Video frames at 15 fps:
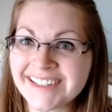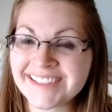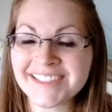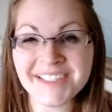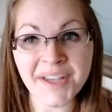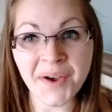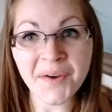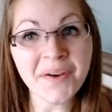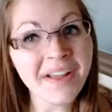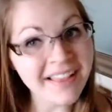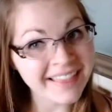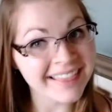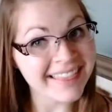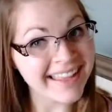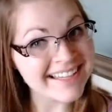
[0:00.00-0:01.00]
So
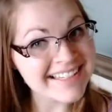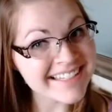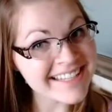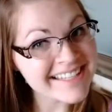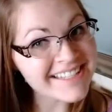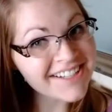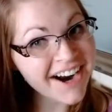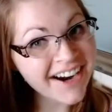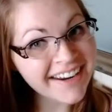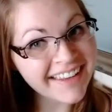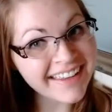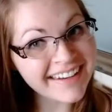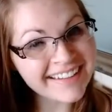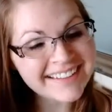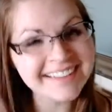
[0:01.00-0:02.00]
let's get
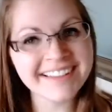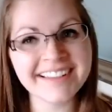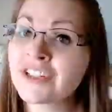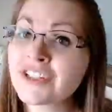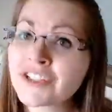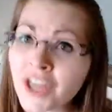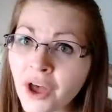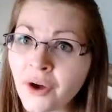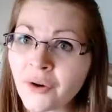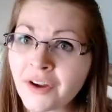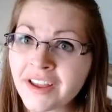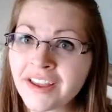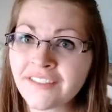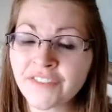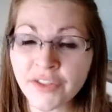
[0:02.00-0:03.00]
started. So
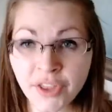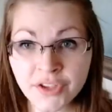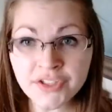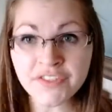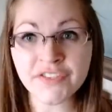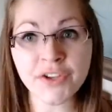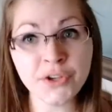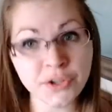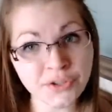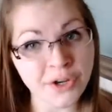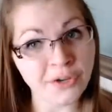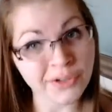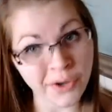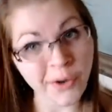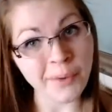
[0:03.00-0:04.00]
for those of you who
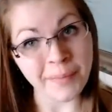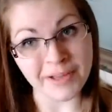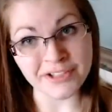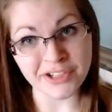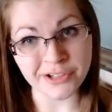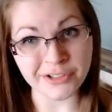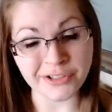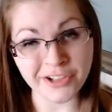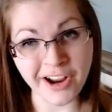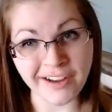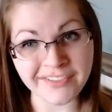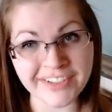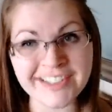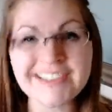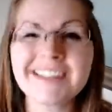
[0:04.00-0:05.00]
don't know about General
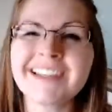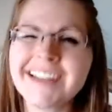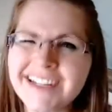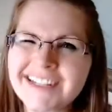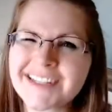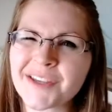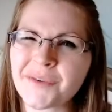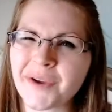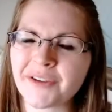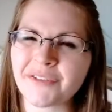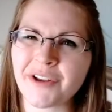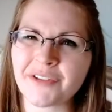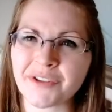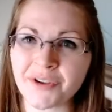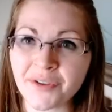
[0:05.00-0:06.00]
Conference, here's the quick
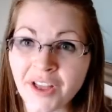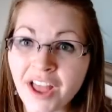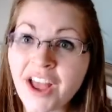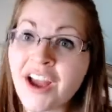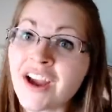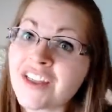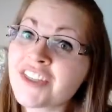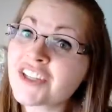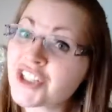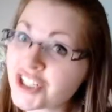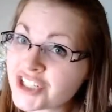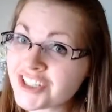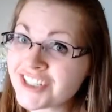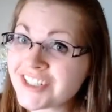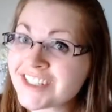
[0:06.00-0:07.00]
run through. The
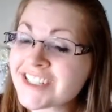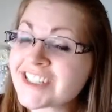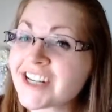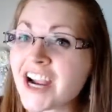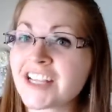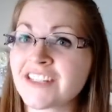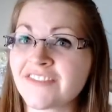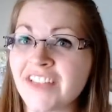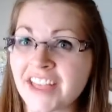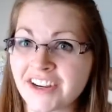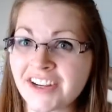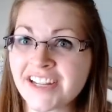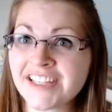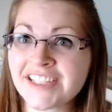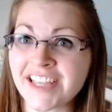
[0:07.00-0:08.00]
Church of Jesus Christ of
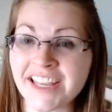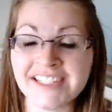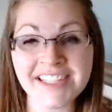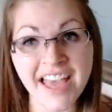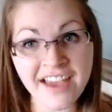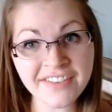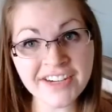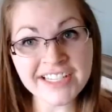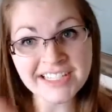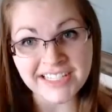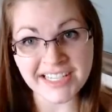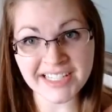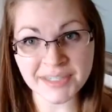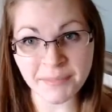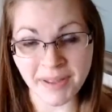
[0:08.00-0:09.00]
Latter-day Saints every
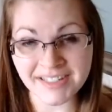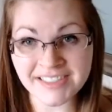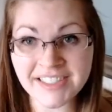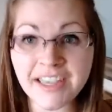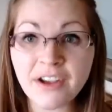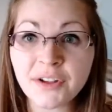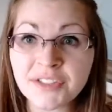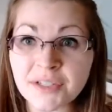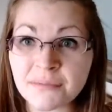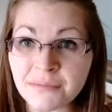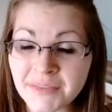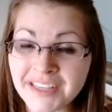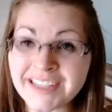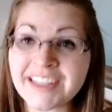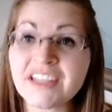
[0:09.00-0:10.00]
six months holds a
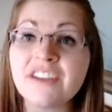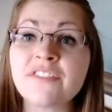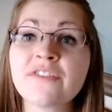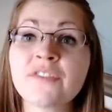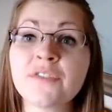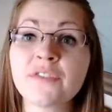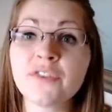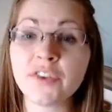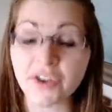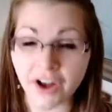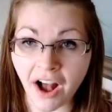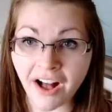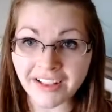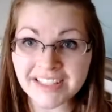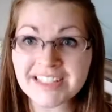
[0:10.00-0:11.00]
meeting
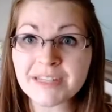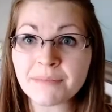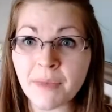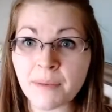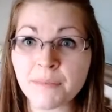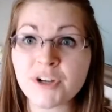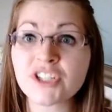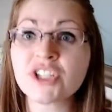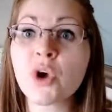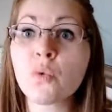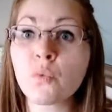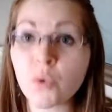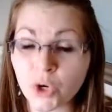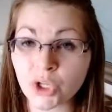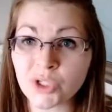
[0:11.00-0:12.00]
for all its members
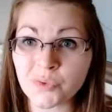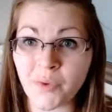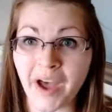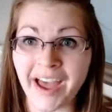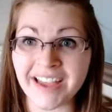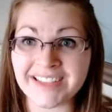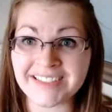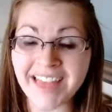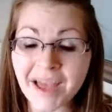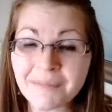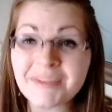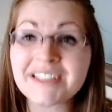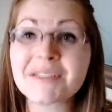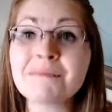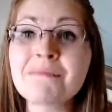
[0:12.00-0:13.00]
worldwide. That
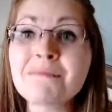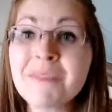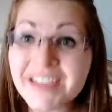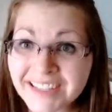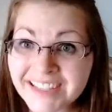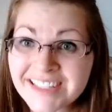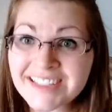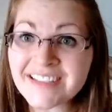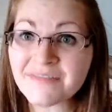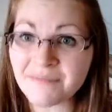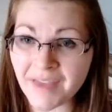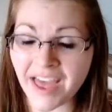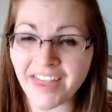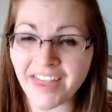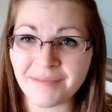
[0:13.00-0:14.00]
means millions of
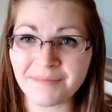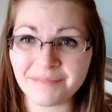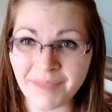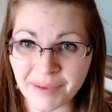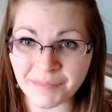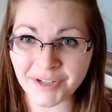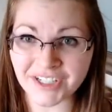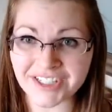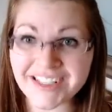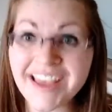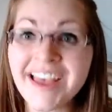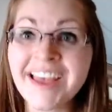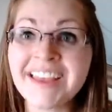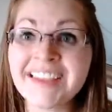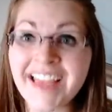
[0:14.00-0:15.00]
members
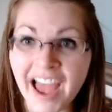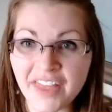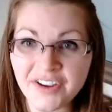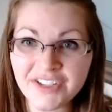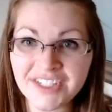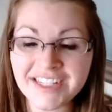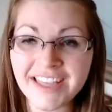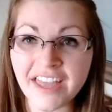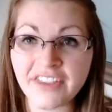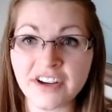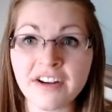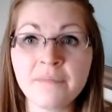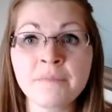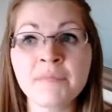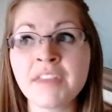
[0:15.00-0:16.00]
gather
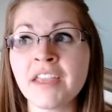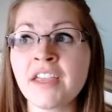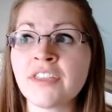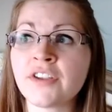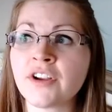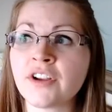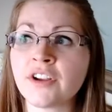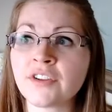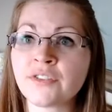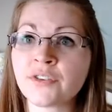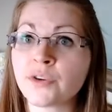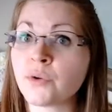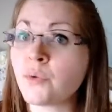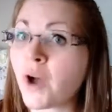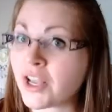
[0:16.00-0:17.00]
together either
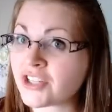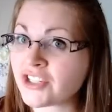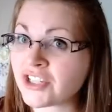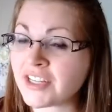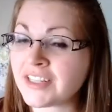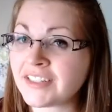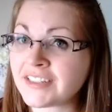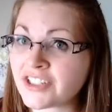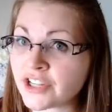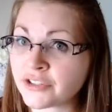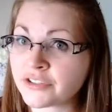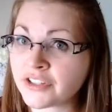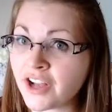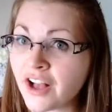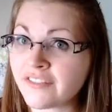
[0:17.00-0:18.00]
through watching
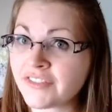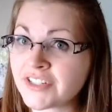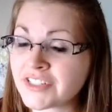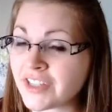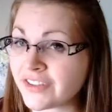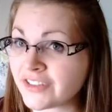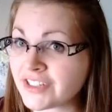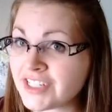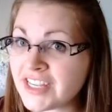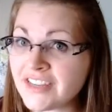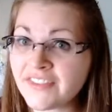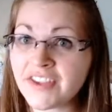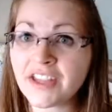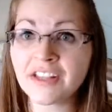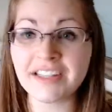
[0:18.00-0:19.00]
General Conference on their
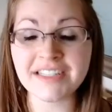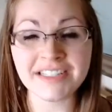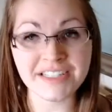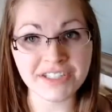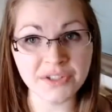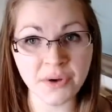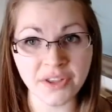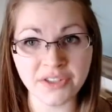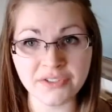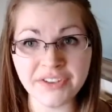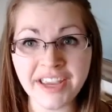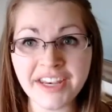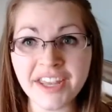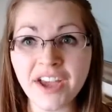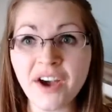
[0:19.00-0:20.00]
T V, listening to it on the
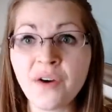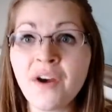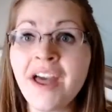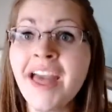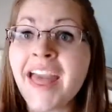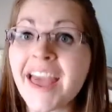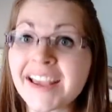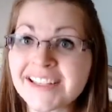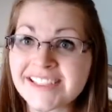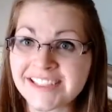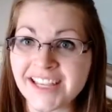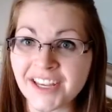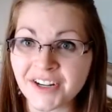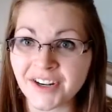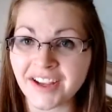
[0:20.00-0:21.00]
radio, et
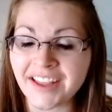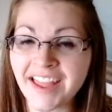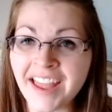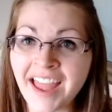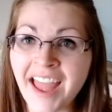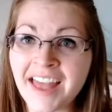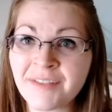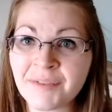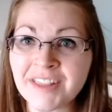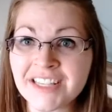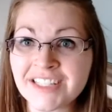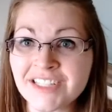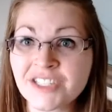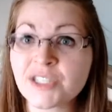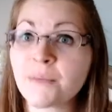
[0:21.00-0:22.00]
cetera. And we
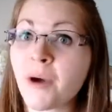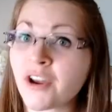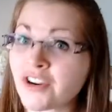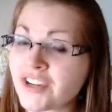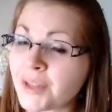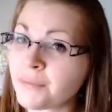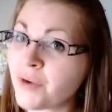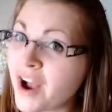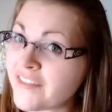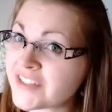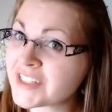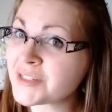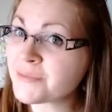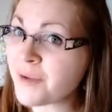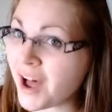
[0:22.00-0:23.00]
listen to modern day
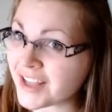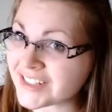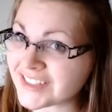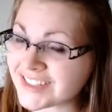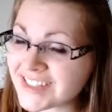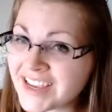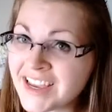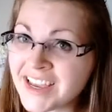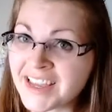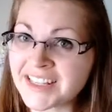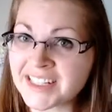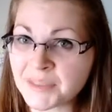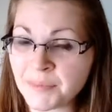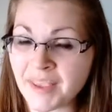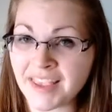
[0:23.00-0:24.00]
prophets and apostles
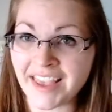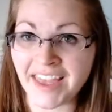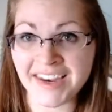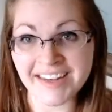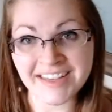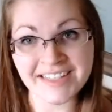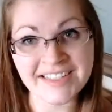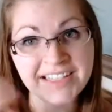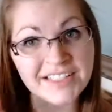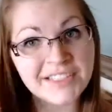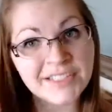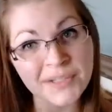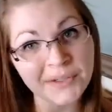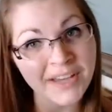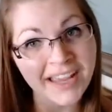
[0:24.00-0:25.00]
speak, and it is a
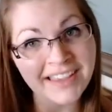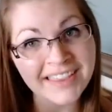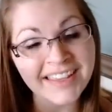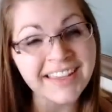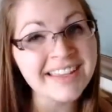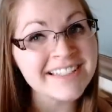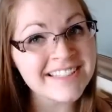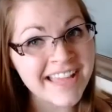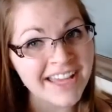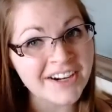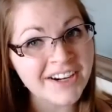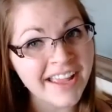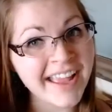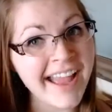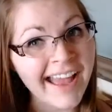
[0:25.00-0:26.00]
two-day thing,
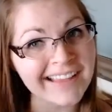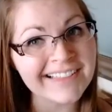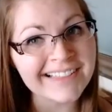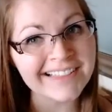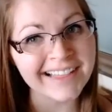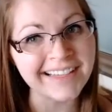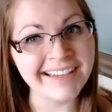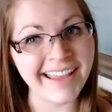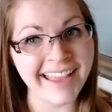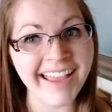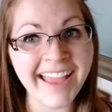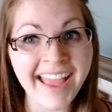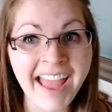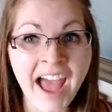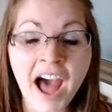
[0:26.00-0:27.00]
Saturday and Sunday.
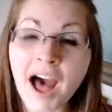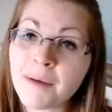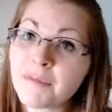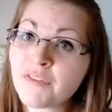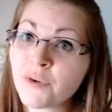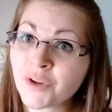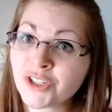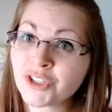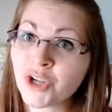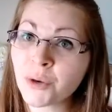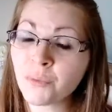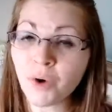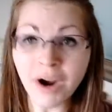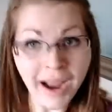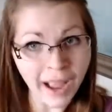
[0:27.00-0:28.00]
Um, if you want to know
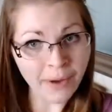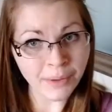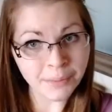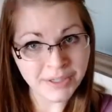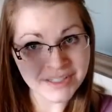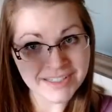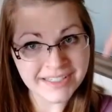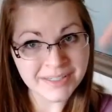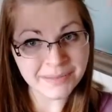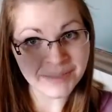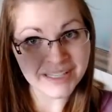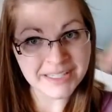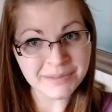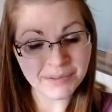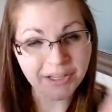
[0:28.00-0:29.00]
more, I will put in some
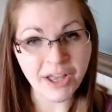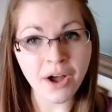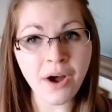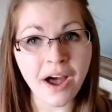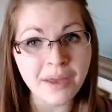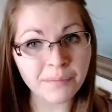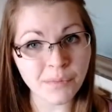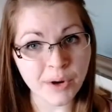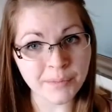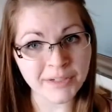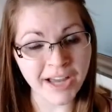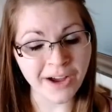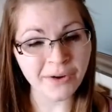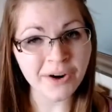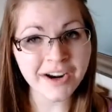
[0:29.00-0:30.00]
links below on Mormon
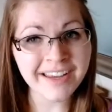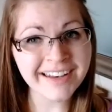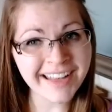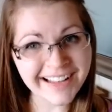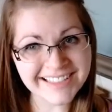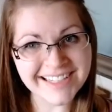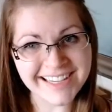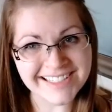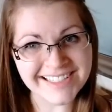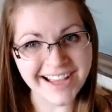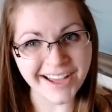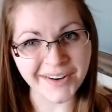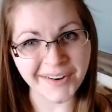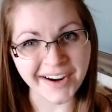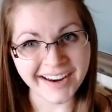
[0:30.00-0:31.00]
dot org and L D S
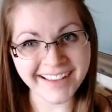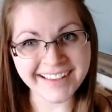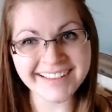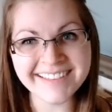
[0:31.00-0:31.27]
dot org.